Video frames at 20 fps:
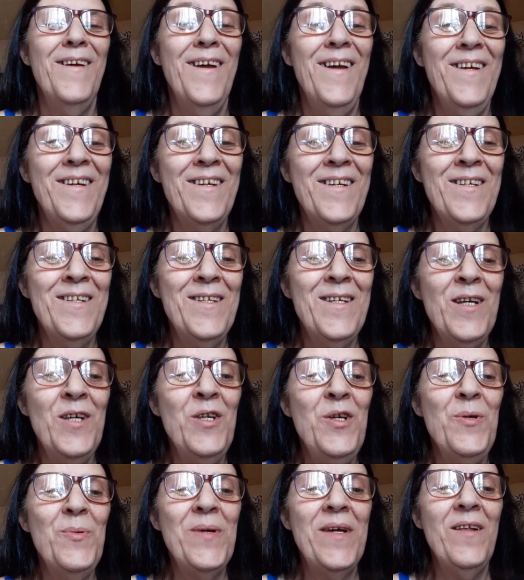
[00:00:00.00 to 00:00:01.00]
and
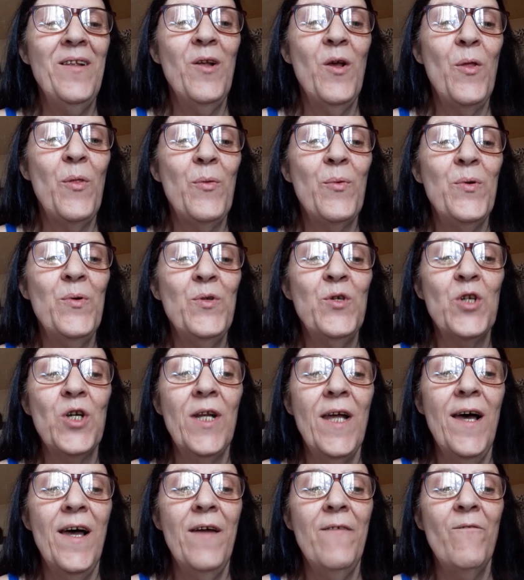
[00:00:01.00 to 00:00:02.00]
continuing through
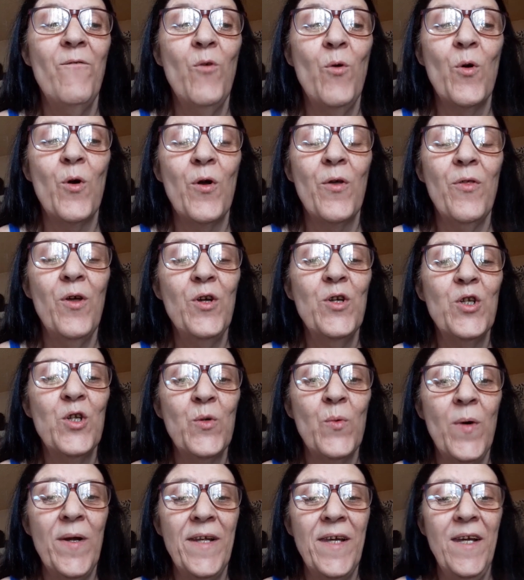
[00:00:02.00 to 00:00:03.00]
July 4th,
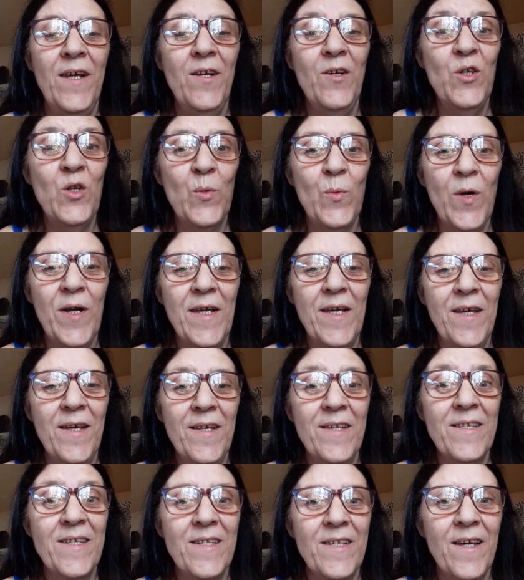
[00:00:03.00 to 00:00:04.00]

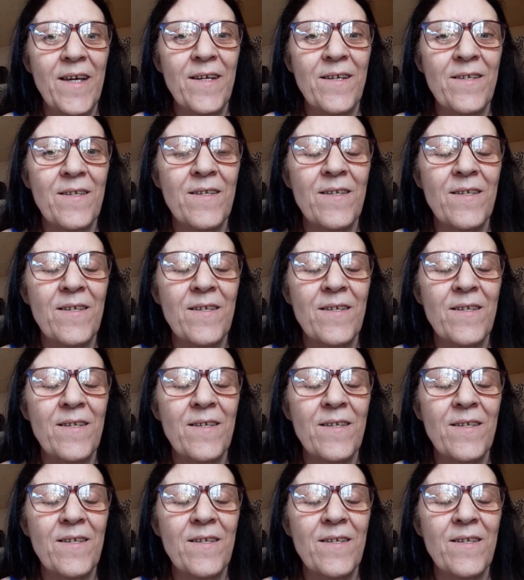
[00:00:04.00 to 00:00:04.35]
2026.